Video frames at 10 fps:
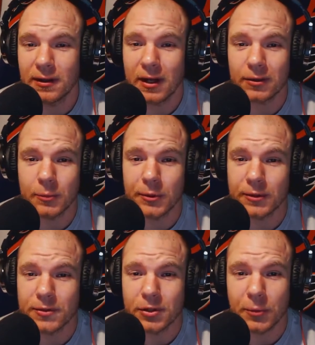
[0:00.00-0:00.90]
dollar
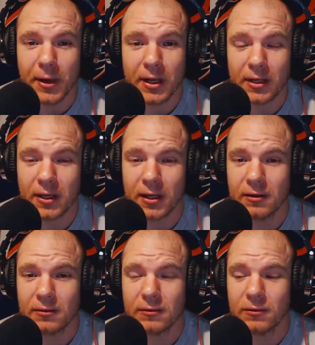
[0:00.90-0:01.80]
bills in your bank
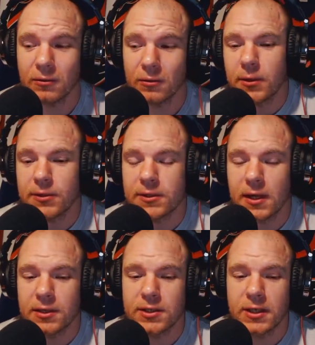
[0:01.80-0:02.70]
account, something's
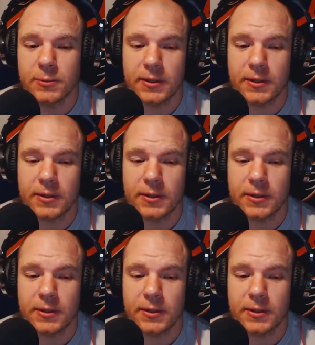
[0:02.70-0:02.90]
got to change.